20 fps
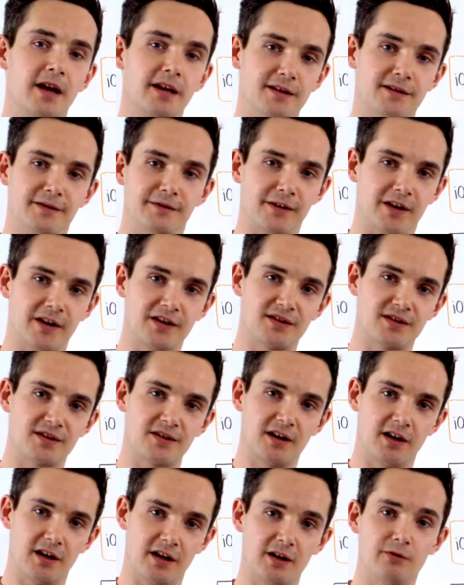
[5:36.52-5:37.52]
It defines
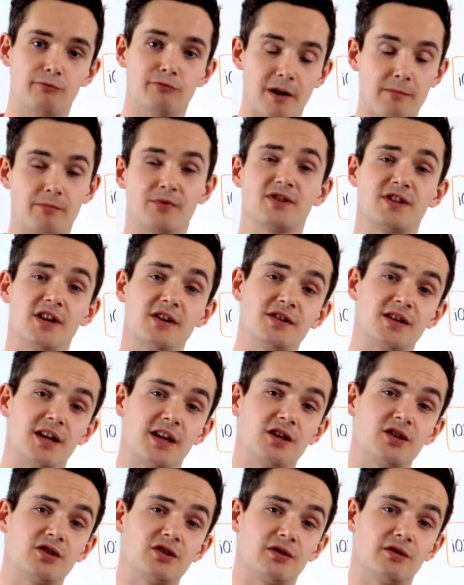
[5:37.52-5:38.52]
a
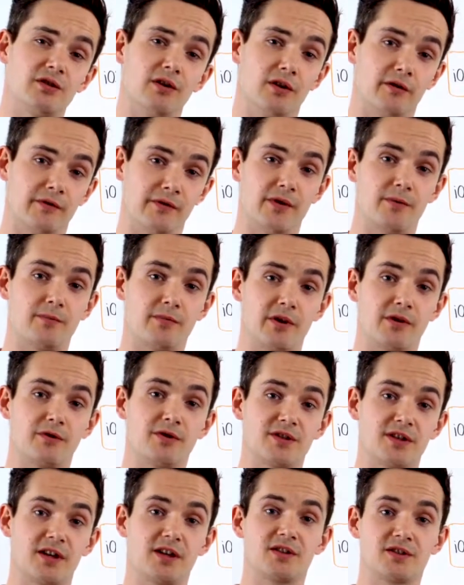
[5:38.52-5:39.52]
representation of the
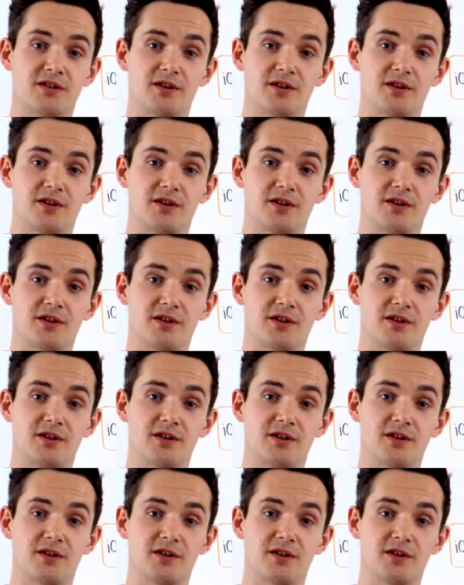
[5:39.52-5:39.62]
process,